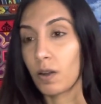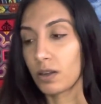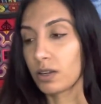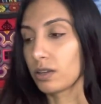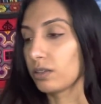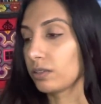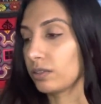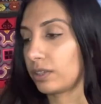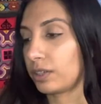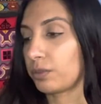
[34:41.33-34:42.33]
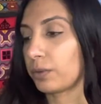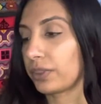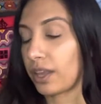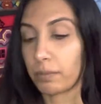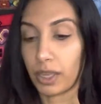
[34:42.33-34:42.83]
I don't know
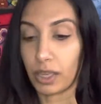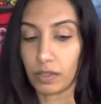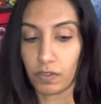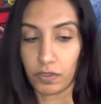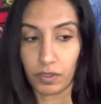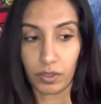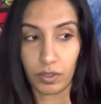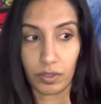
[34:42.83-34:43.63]
what that means.